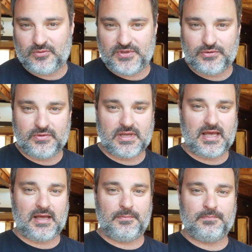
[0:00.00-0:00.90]
to help you.
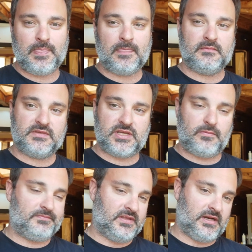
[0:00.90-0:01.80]

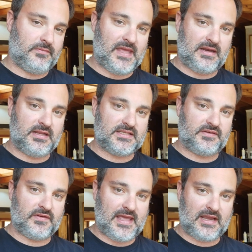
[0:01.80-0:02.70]
So, that does
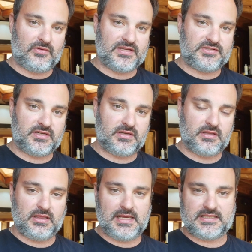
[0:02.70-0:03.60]
it for that question.
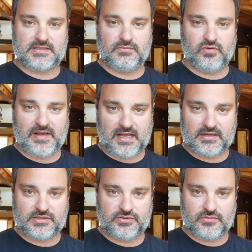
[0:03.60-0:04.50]
Let's move
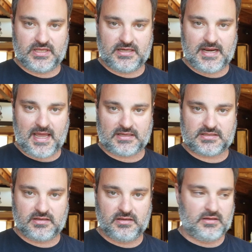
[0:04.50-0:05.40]
on to the
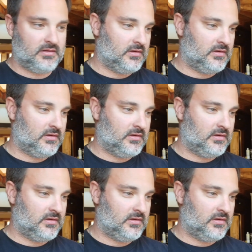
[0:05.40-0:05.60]
next.